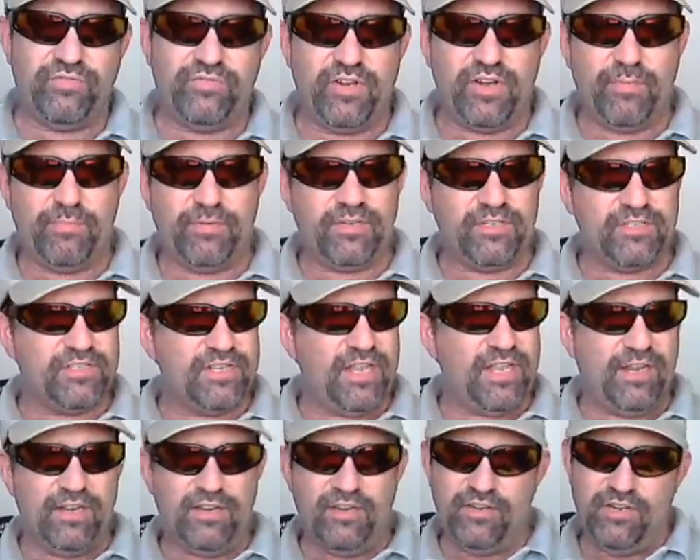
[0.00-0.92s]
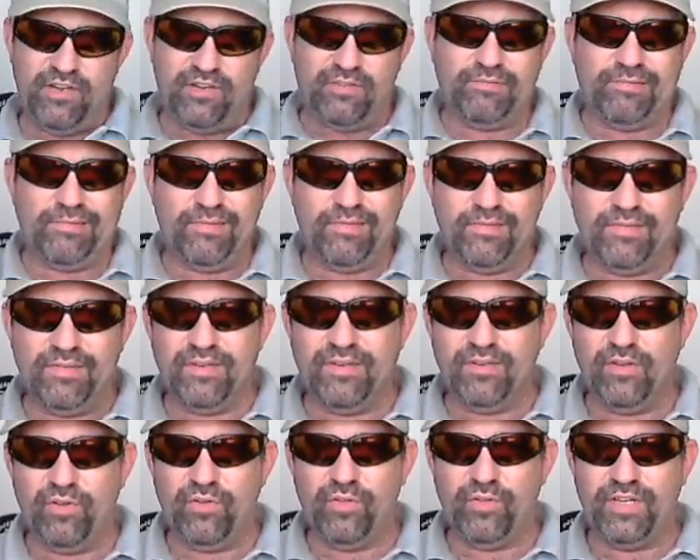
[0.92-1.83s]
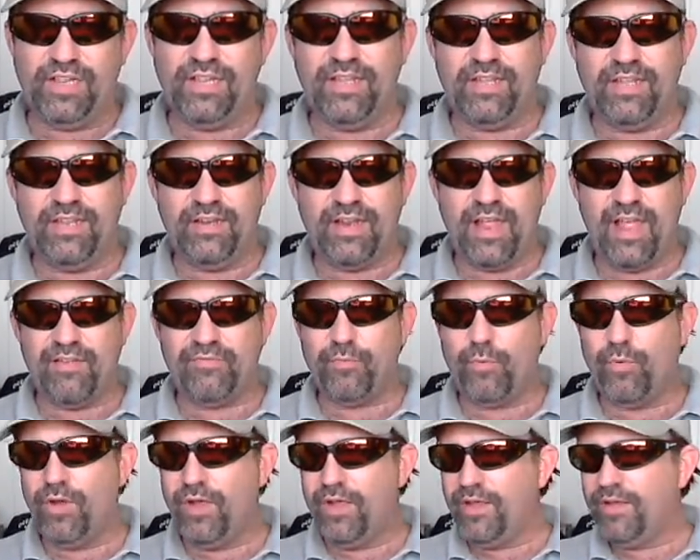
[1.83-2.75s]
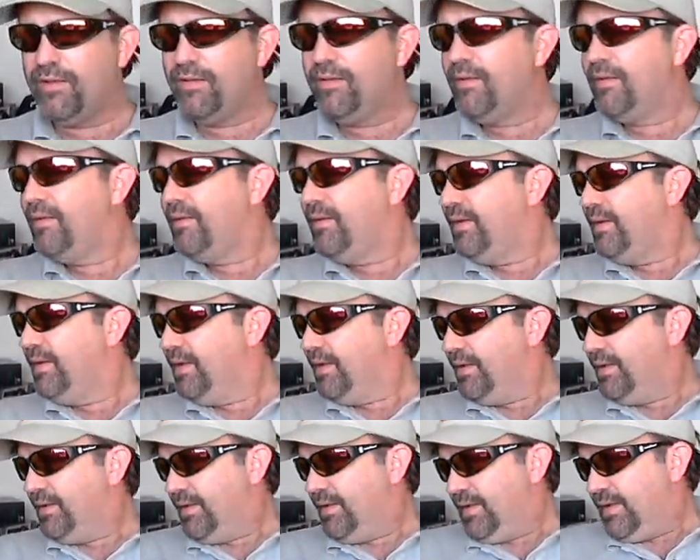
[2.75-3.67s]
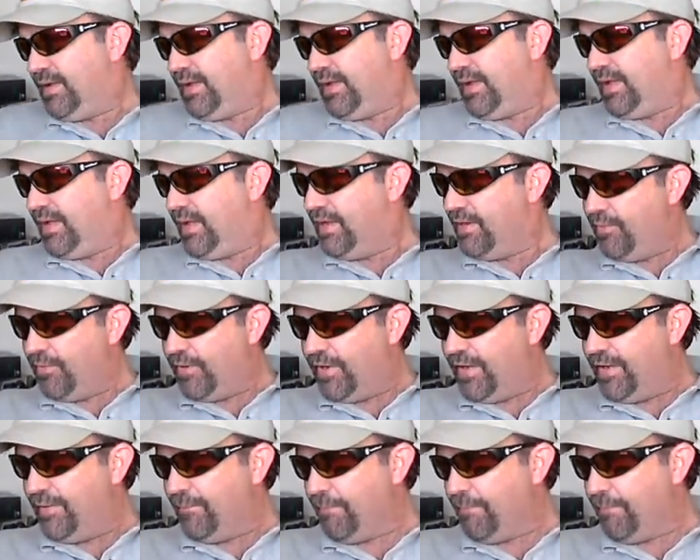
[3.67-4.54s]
it up into second and you only click it halfway. Anyway,